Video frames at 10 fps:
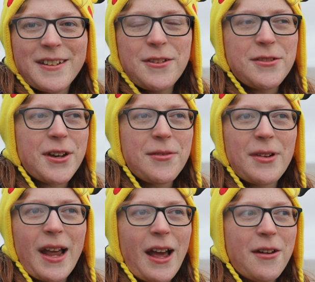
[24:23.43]
You don't
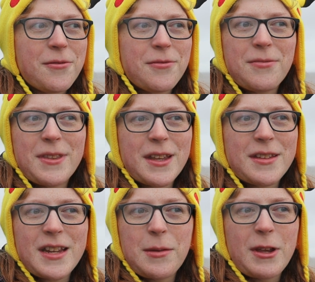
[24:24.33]
have
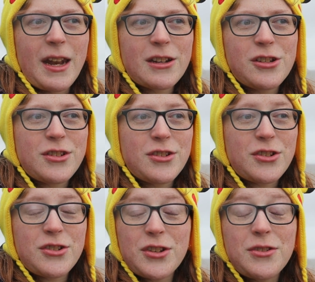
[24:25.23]
the same connections
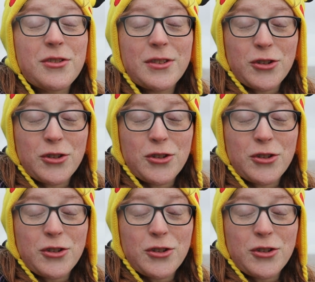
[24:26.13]
as you do.